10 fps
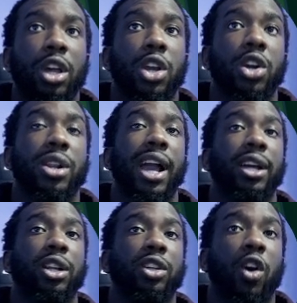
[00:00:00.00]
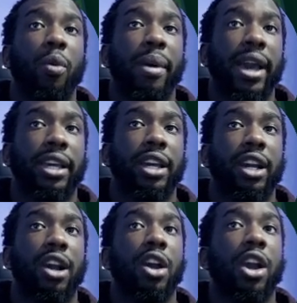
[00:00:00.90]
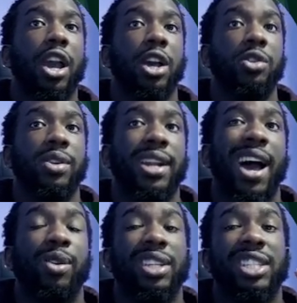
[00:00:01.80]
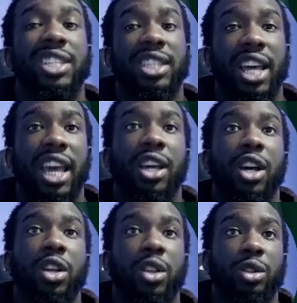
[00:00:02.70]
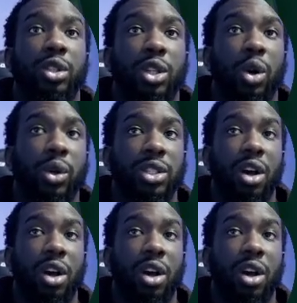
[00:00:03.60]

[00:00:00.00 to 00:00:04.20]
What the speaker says: You're now gonna go back here and you're now gonna stake those tokens.